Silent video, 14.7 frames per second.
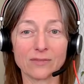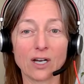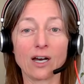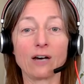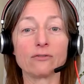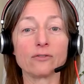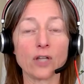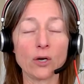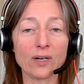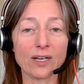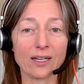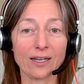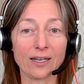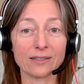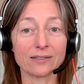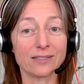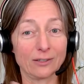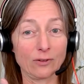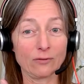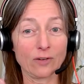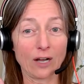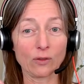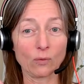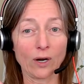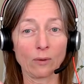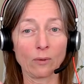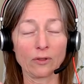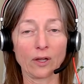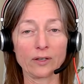offloading it if you've got the
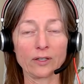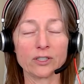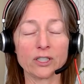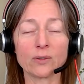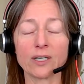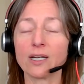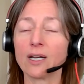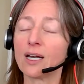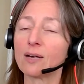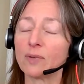wherewithal to do it.